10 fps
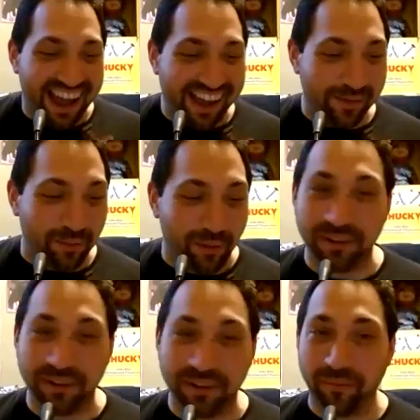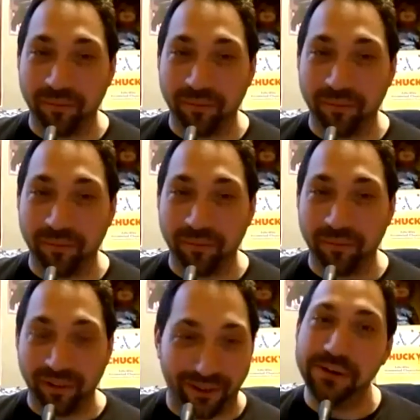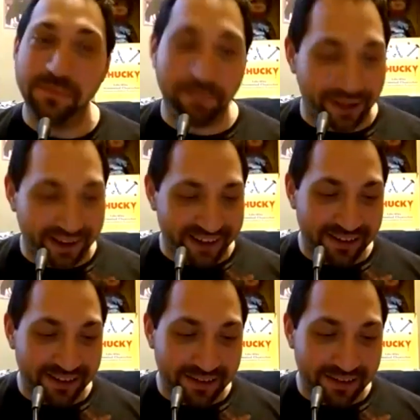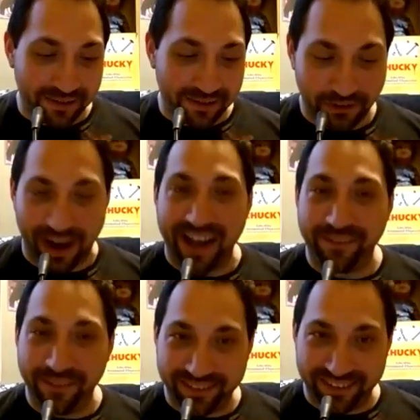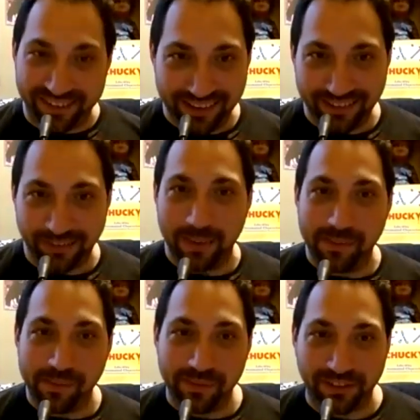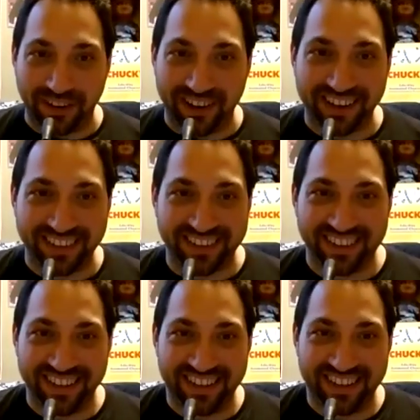and was it fun for you playing Travis and Swimming with Sharks?